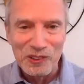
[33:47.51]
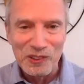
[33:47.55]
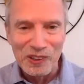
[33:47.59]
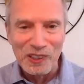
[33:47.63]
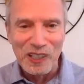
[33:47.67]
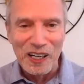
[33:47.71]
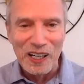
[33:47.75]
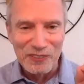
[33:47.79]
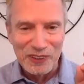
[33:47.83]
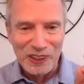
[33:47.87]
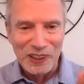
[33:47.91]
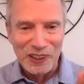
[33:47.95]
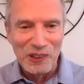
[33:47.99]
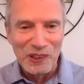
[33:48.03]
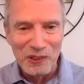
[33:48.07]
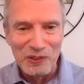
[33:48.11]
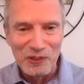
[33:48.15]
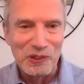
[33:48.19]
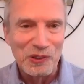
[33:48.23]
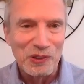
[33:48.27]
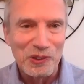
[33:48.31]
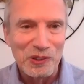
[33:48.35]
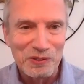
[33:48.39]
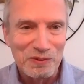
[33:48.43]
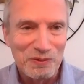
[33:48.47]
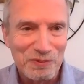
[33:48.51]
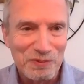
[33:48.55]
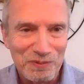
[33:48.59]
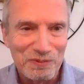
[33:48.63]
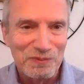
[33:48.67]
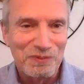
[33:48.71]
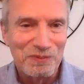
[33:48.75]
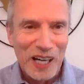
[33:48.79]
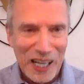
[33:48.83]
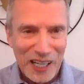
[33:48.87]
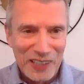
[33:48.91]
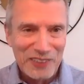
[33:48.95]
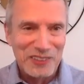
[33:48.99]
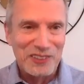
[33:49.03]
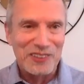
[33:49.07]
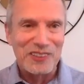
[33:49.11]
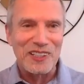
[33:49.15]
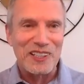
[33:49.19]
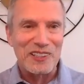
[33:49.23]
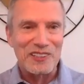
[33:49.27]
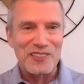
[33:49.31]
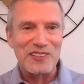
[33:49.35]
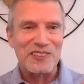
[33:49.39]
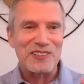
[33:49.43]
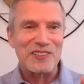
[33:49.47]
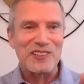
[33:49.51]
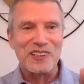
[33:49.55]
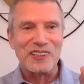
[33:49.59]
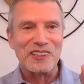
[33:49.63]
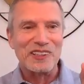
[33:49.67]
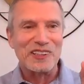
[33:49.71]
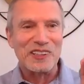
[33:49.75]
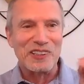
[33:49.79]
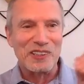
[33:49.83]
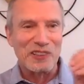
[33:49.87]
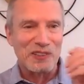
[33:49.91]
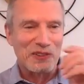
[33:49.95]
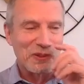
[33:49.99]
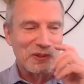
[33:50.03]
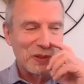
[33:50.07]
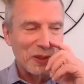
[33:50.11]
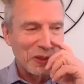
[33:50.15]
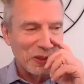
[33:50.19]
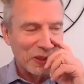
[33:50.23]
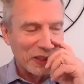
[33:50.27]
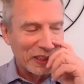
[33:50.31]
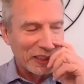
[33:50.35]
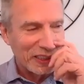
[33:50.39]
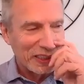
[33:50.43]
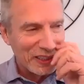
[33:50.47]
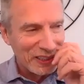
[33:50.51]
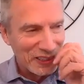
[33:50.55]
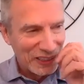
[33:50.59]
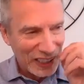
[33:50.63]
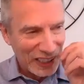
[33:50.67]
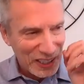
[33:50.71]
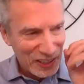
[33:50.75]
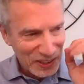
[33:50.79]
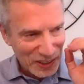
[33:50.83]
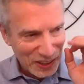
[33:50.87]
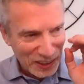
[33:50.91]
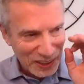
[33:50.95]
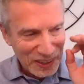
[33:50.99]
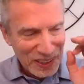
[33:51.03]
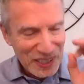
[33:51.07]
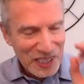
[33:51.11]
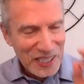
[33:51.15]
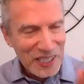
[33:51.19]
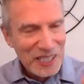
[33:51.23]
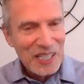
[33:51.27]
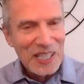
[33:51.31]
You don't have to go through us necessarily or through an organization.